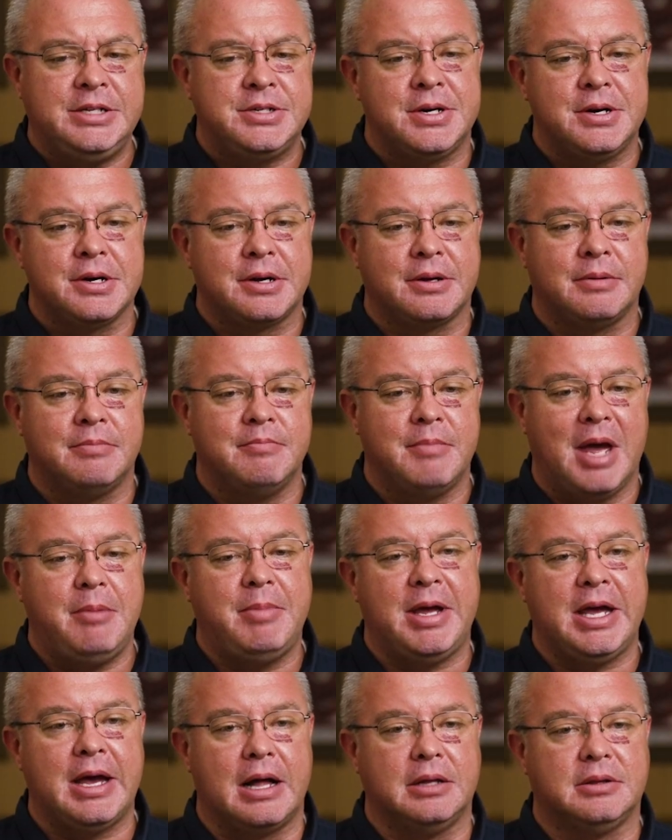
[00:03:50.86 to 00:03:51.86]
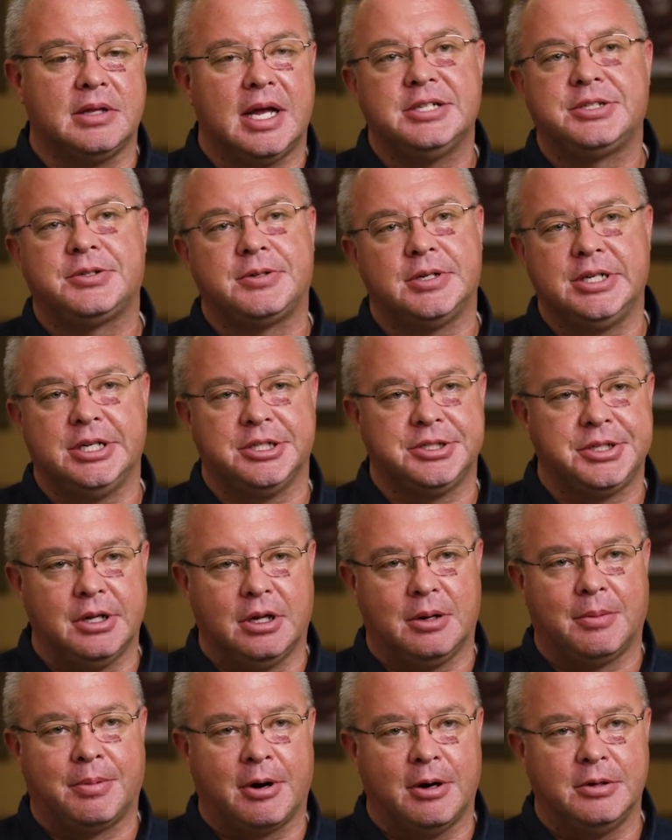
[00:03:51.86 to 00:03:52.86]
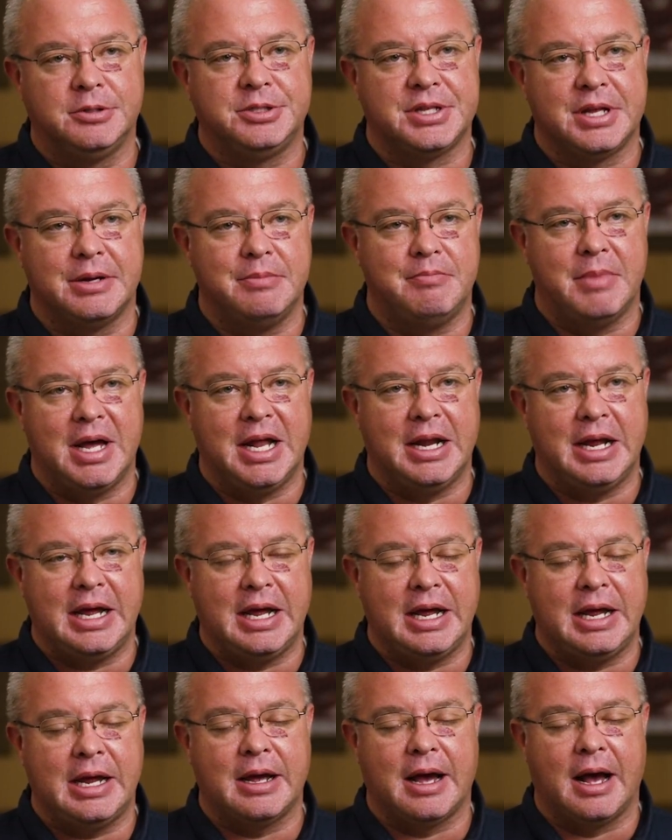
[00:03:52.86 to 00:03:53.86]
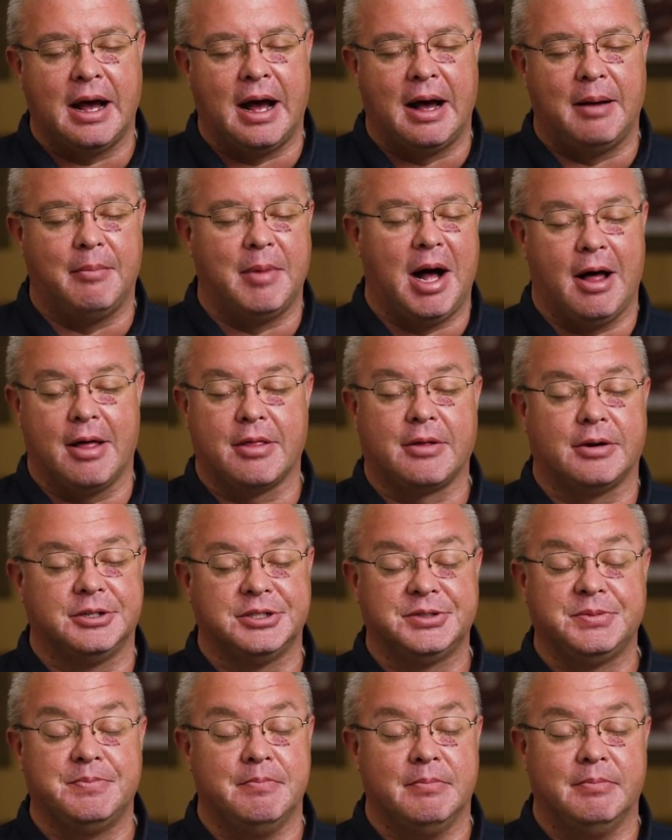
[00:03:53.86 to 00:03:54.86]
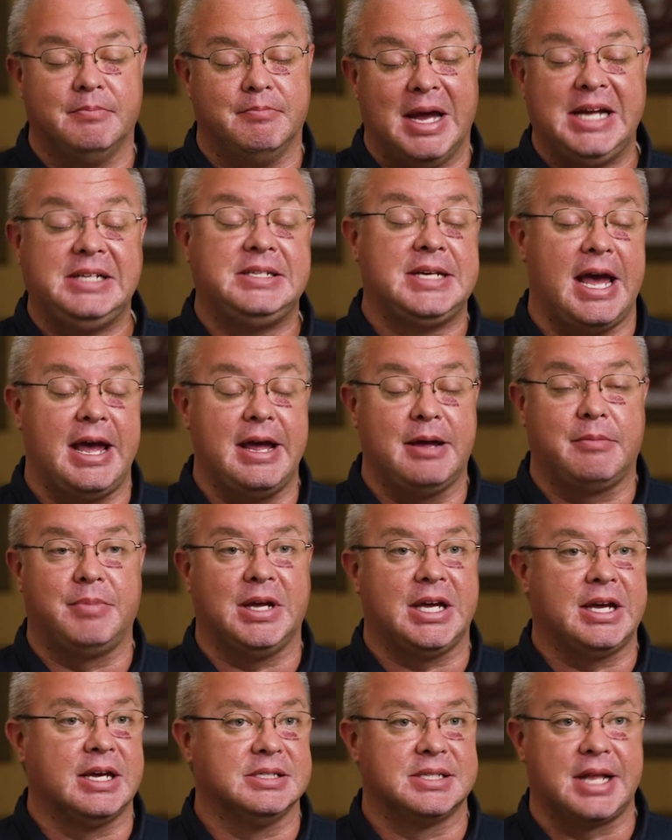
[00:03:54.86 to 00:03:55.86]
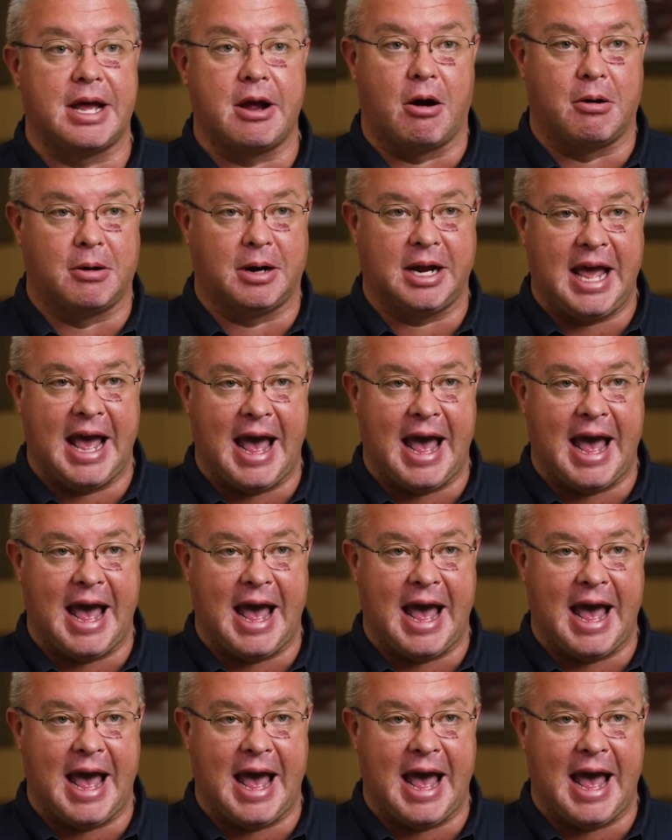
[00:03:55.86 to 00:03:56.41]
took maybe a less traditional approach than many others may take, because they already